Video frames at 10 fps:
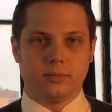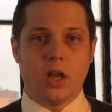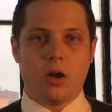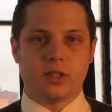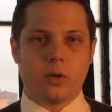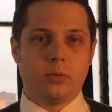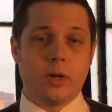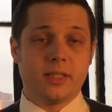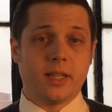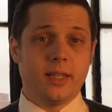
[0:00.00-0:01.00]
Also on
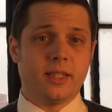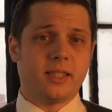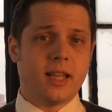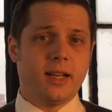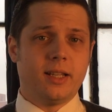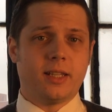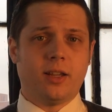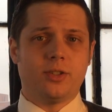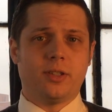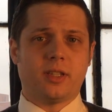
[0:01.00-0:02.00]
Wednesday, the Senate
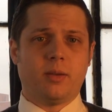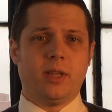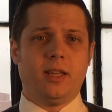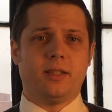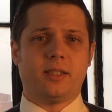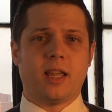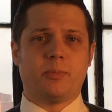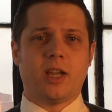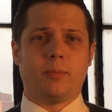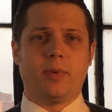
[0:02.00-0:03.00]
Intelligence Committee
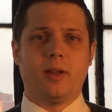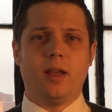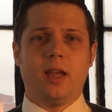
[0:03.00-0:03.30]
stepped up